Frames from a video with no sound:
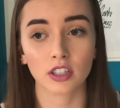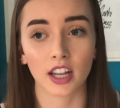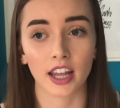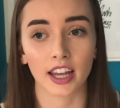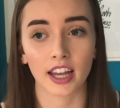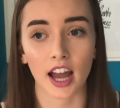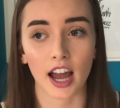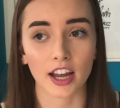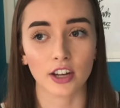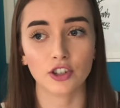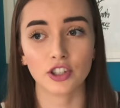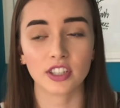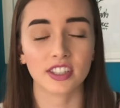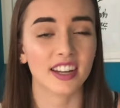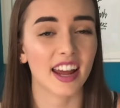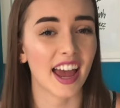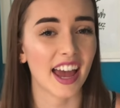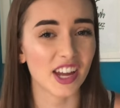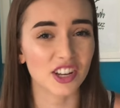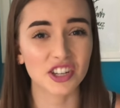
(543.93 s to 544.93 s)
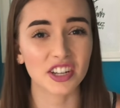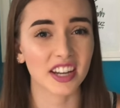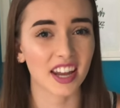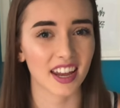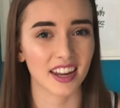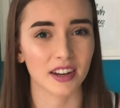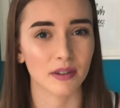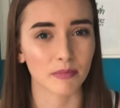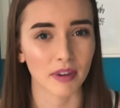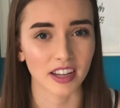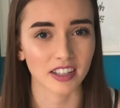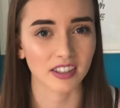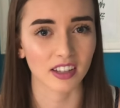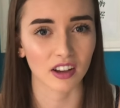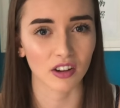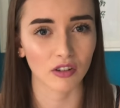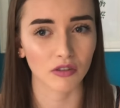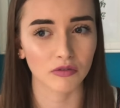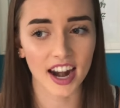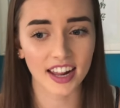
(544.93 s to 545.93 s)
Like, I just educated
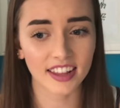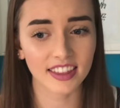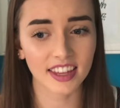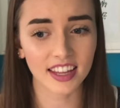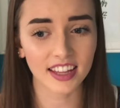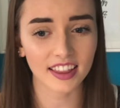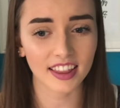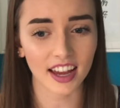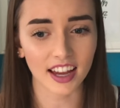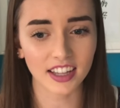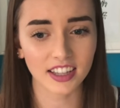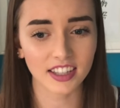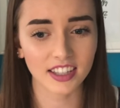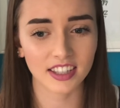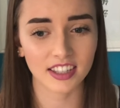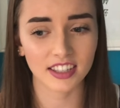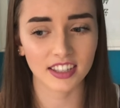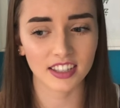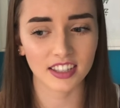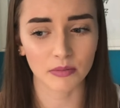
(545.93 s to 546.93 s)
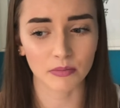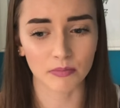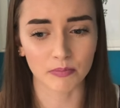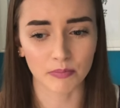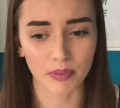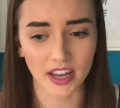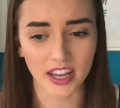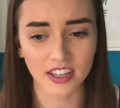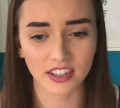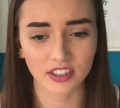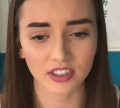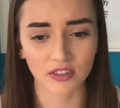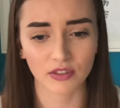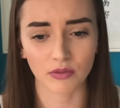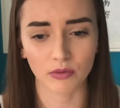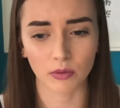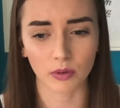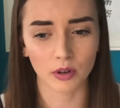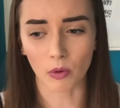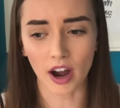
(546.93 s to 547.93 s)
myself. And I think that's the base
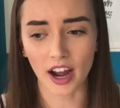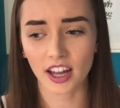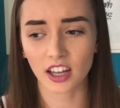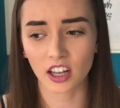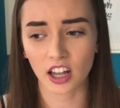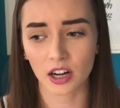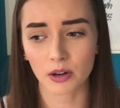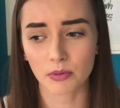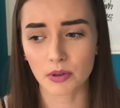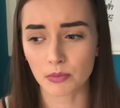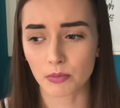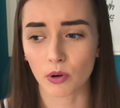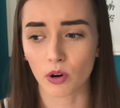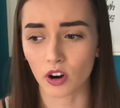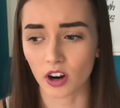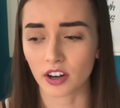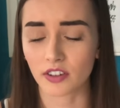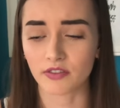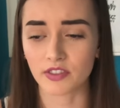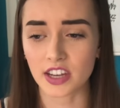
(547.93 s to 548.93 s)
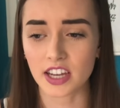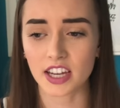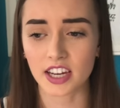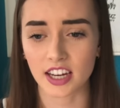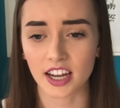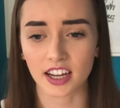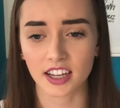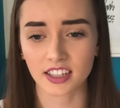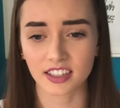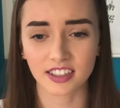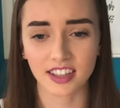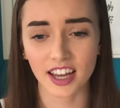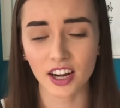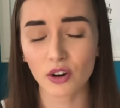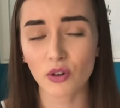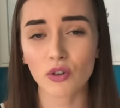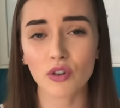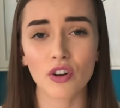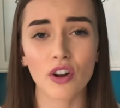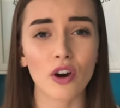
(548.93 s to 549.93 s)
of why a lot of people aren't vegan yet, because they
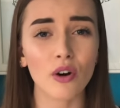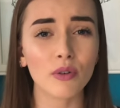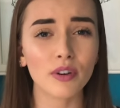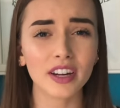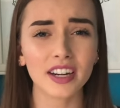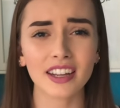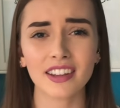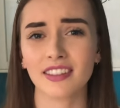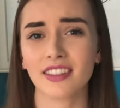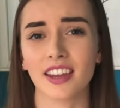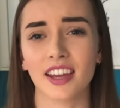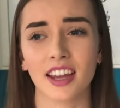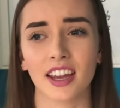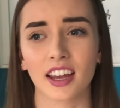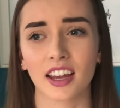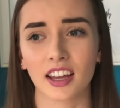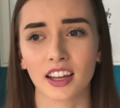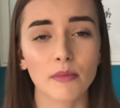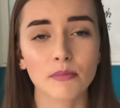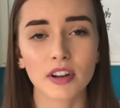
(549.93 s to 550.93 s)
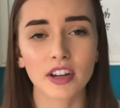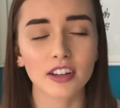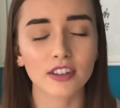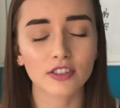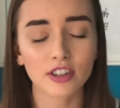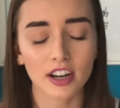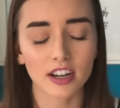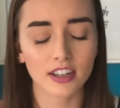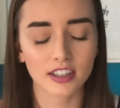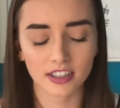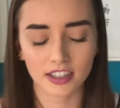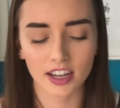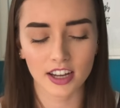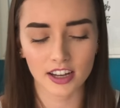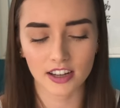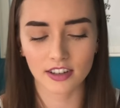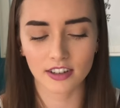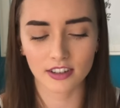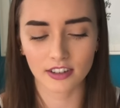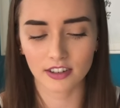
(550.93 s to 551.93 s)
don't know anything. I'm not trying to
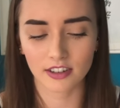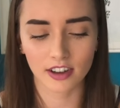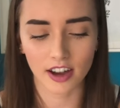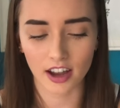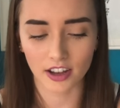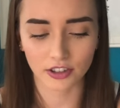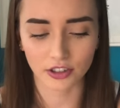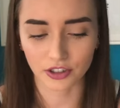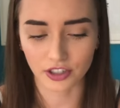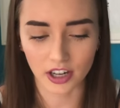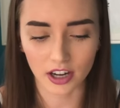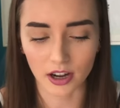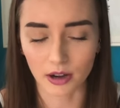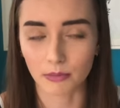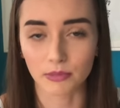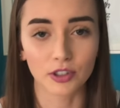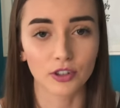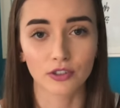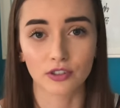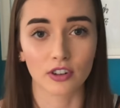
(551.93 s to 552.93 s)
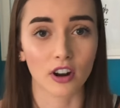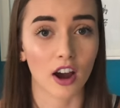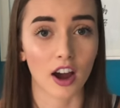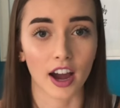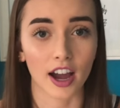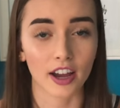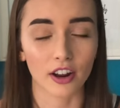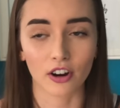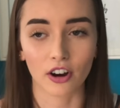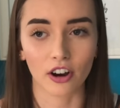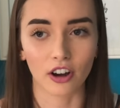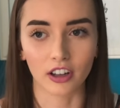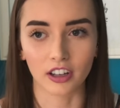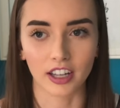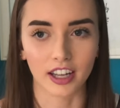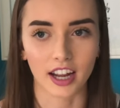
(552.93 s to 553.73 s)
say you guys are dumb, you're not at all.